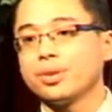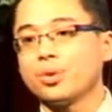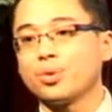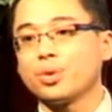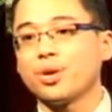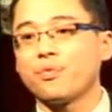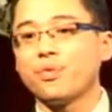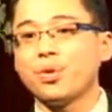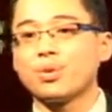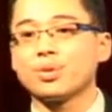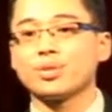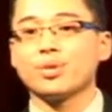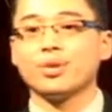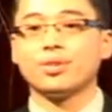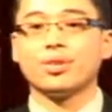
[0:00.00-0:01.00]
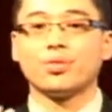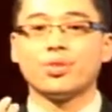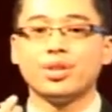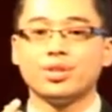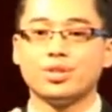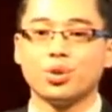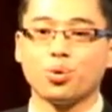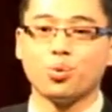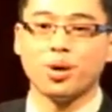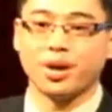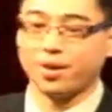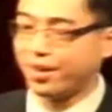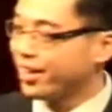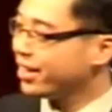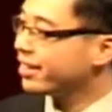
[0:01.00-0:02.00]
or they focus on the things you're
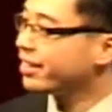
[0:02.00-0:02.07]
wearing?